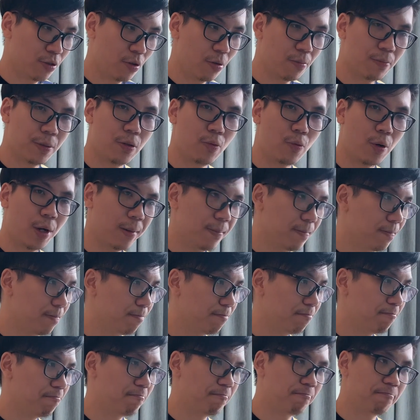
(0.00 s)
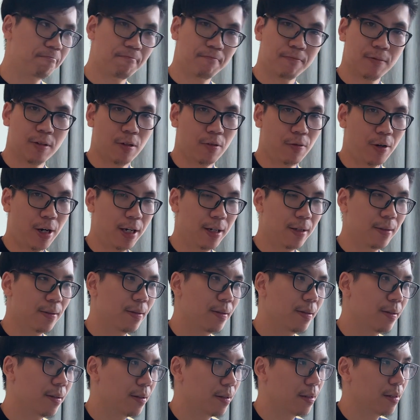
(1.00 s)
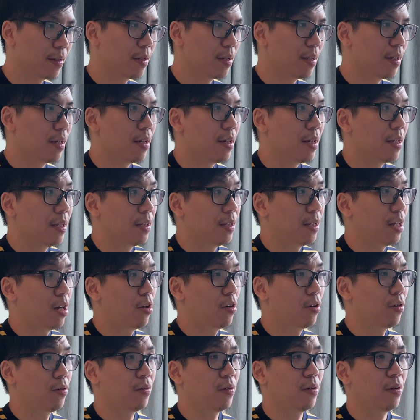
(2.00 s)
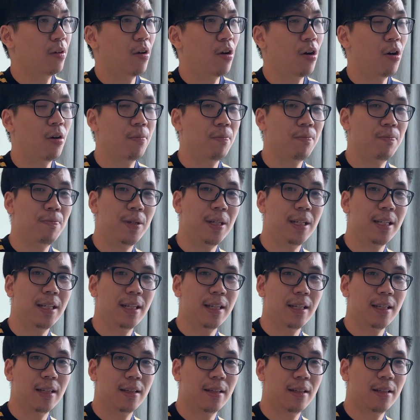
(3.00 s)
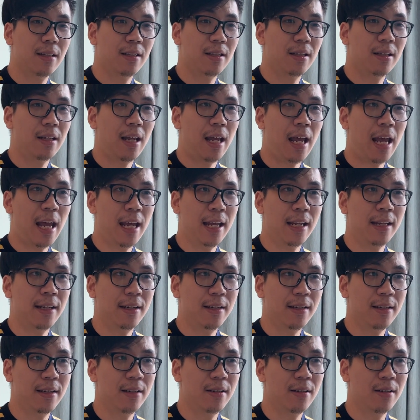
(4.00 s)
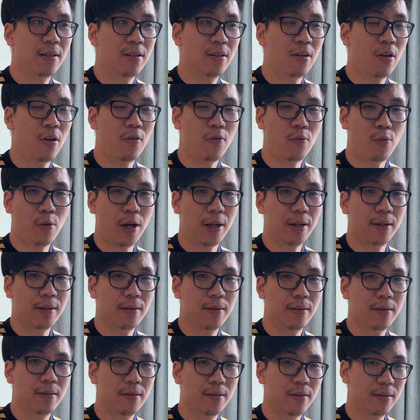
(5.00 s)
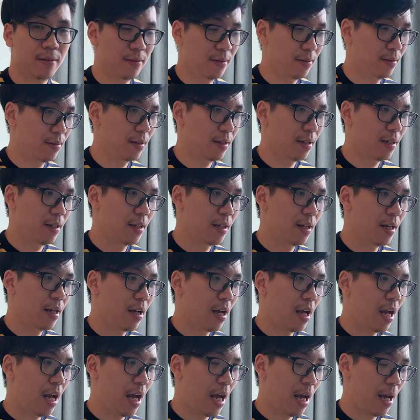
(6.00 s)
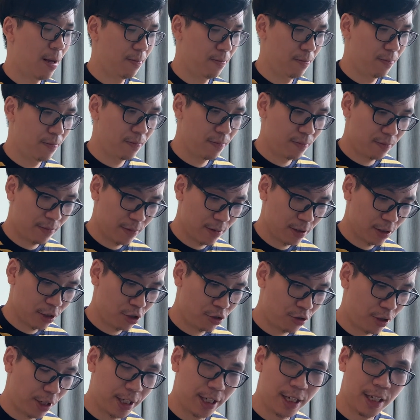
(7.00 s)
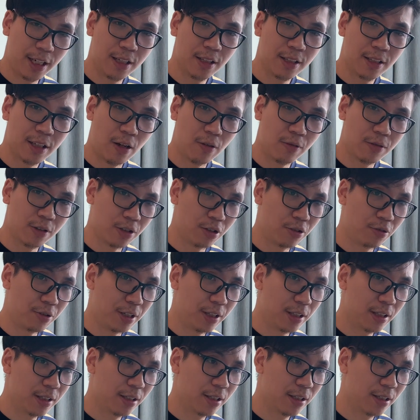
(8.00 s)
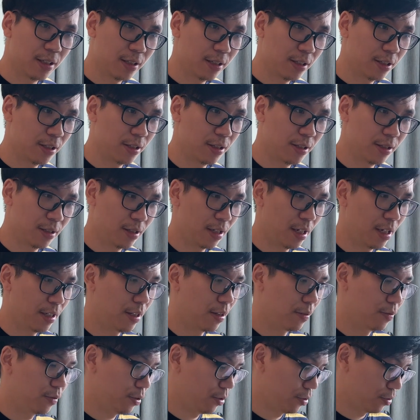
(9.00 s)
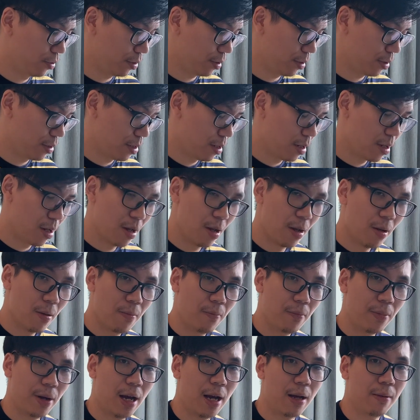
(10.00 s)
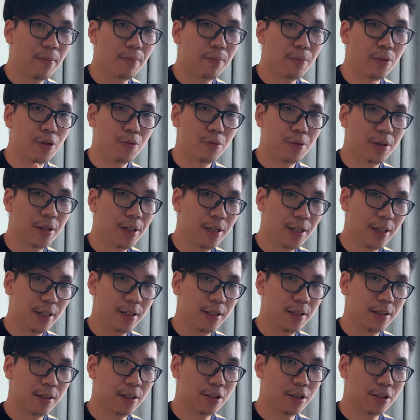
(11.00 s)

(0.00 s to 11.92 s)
on beat 1, right? Now on beat N of 1, I'm striking down the strings, a downstroke, but I'm muting the